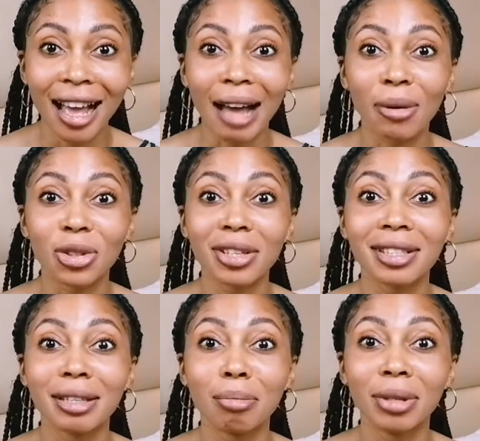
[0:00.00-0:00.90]
I was
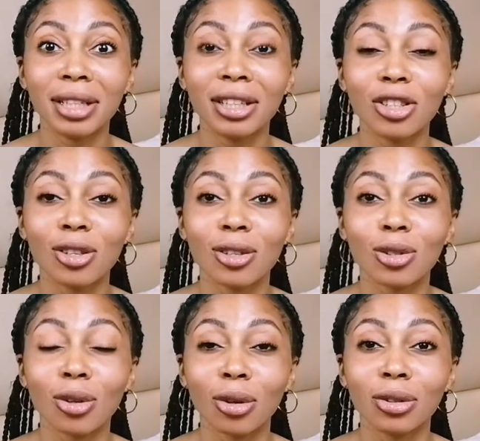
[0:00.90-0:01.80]
just simply
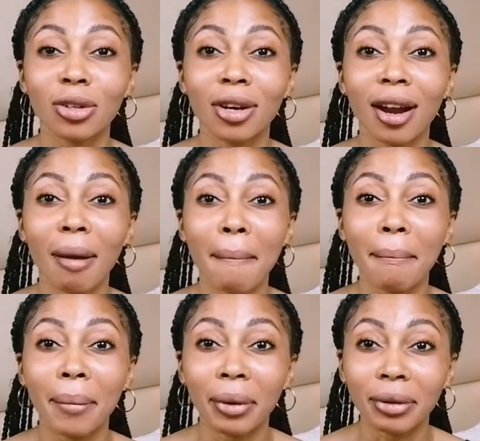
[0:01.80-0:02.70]

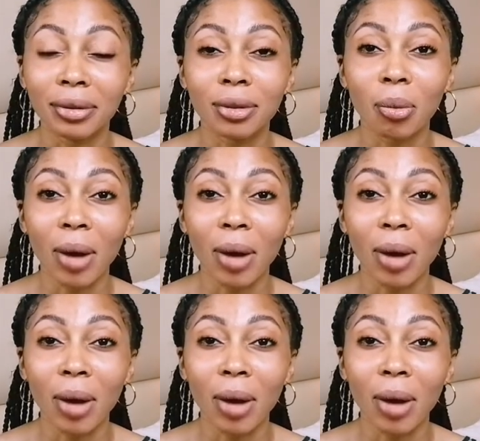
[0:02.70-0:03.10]
sunburnt.